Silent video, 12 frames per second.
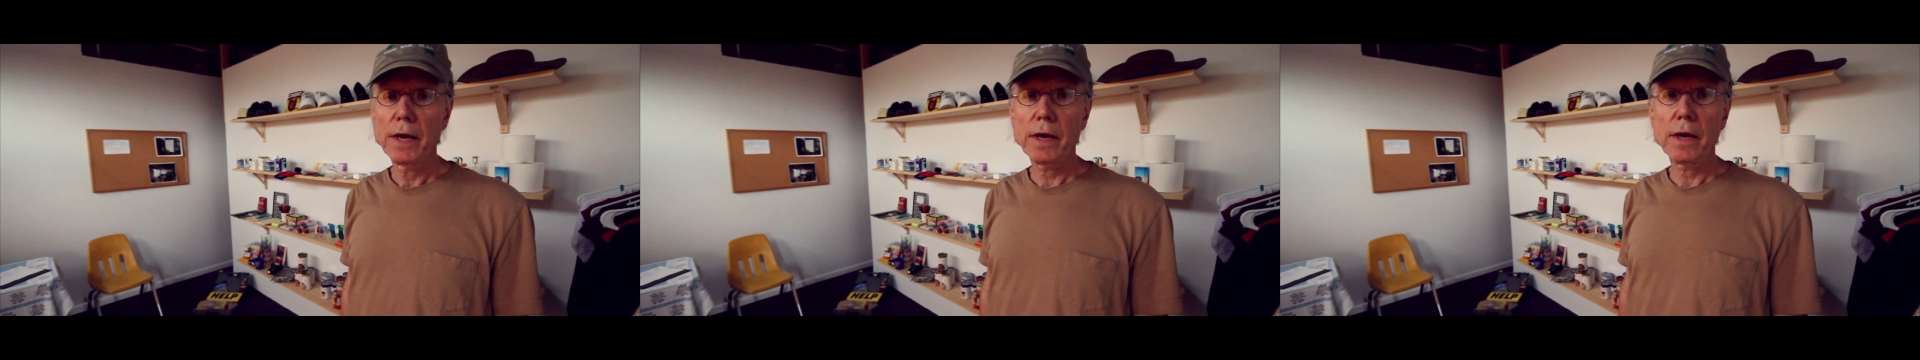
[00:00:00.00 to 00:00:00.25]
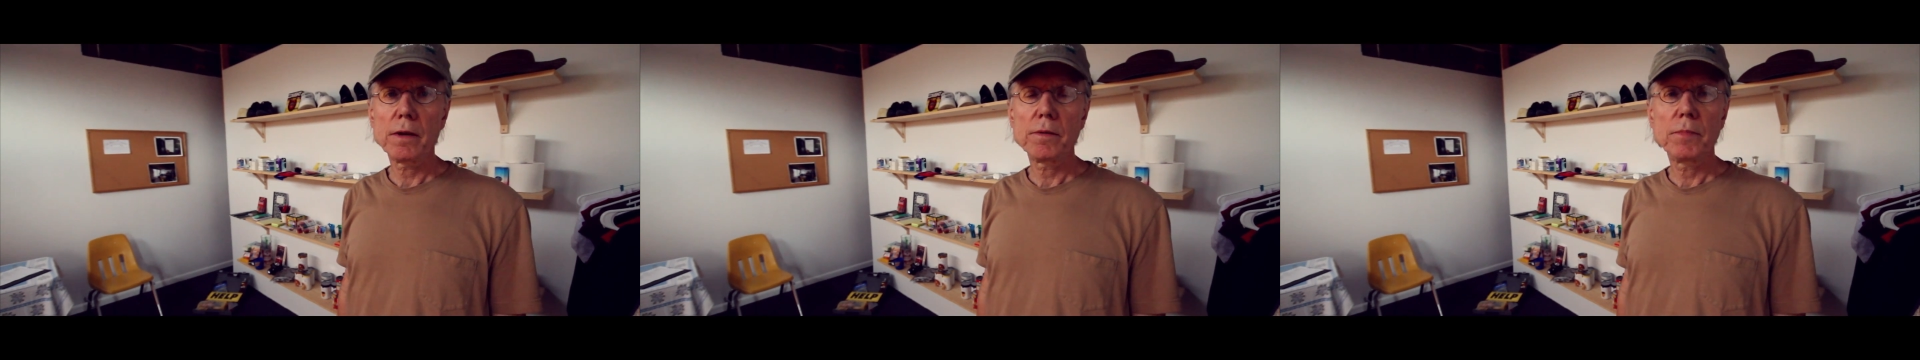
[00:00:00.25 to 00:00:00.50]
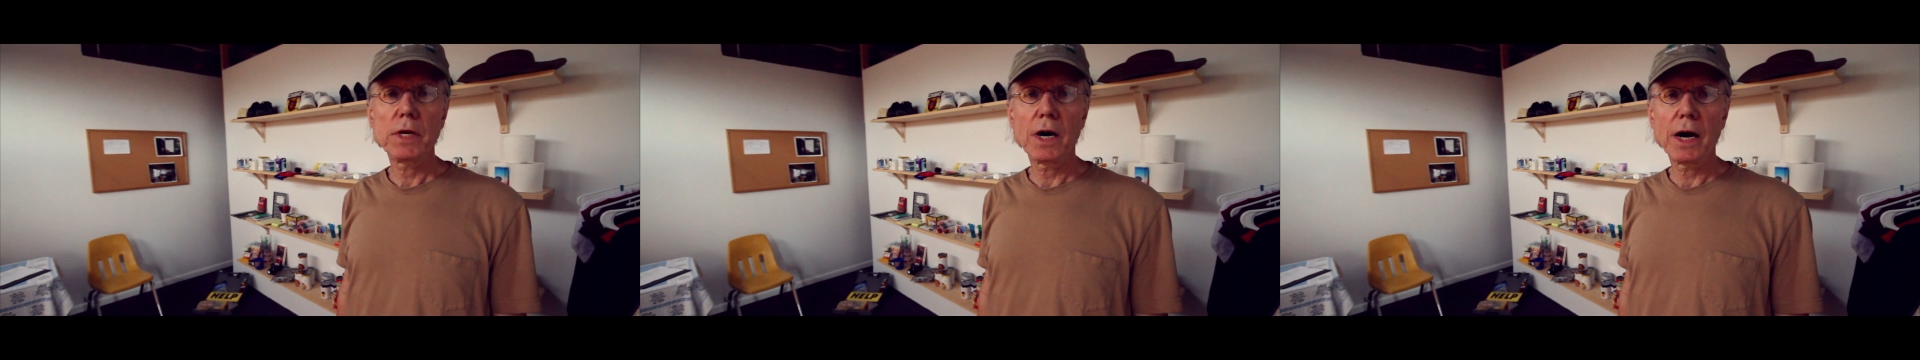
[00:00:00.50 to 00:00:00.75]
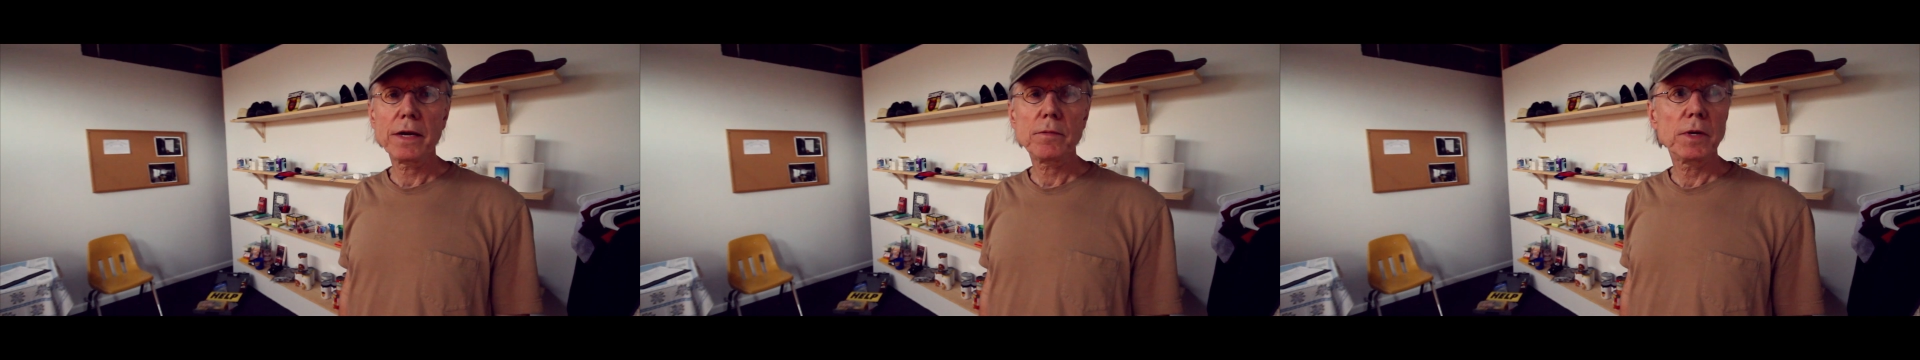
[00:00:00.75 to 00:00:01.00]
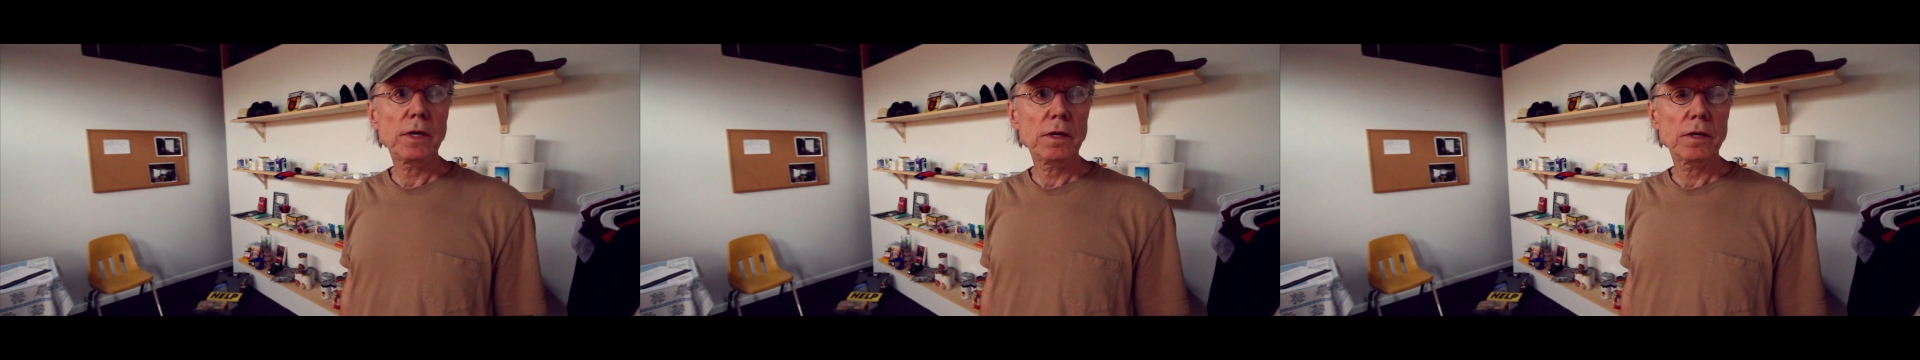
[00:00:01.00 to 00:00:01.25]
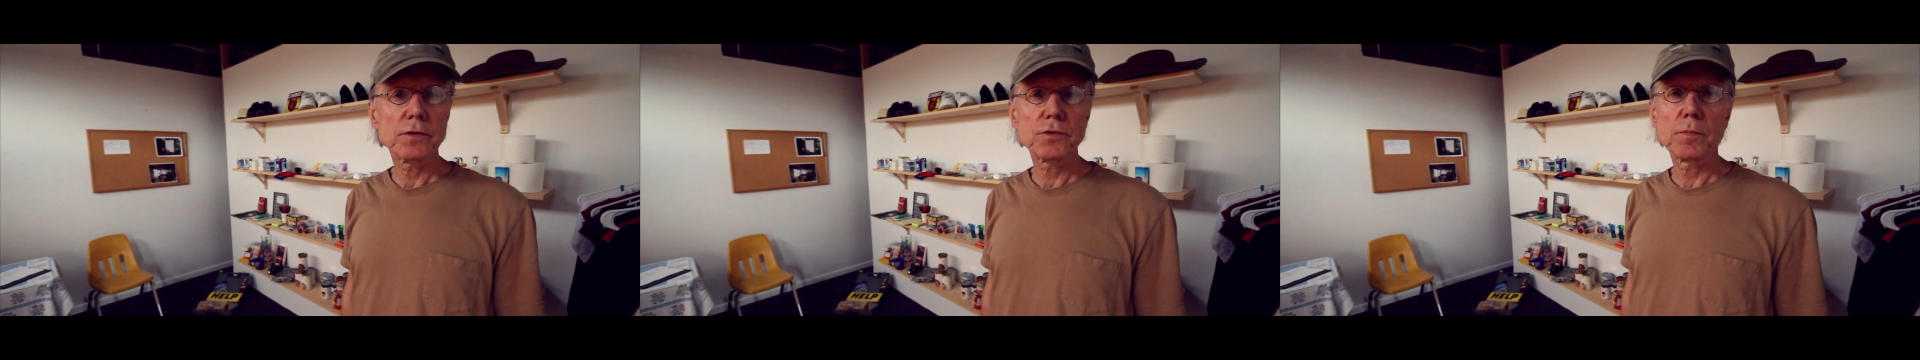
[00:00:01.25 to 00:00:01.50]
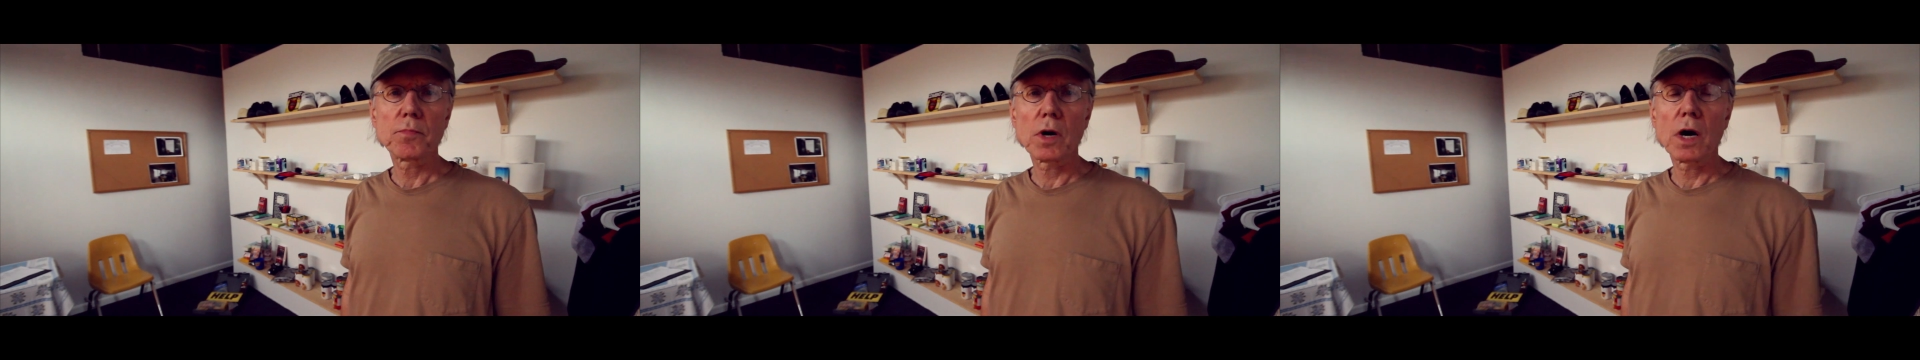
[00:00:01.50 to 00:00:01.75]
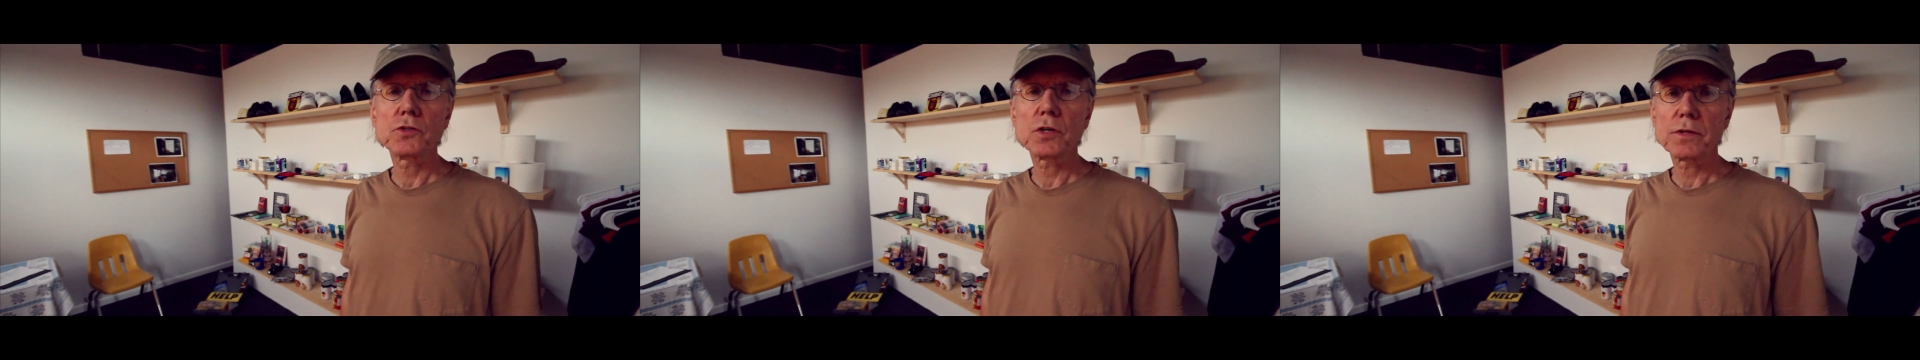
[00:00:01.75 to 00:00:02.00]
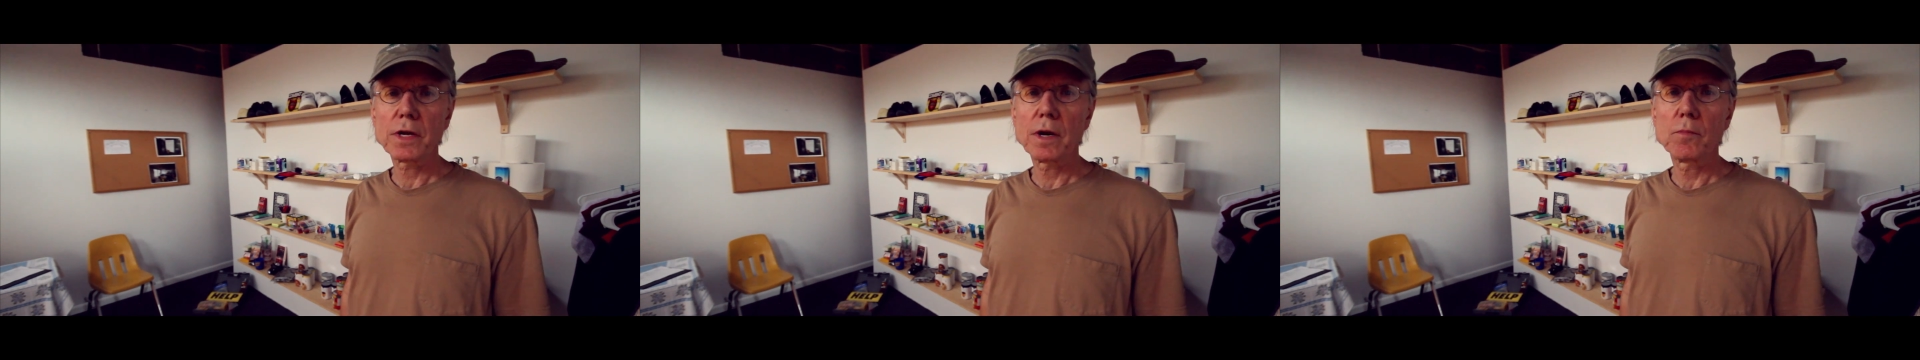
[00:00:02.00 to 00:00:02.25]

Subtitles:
And behind me is a project that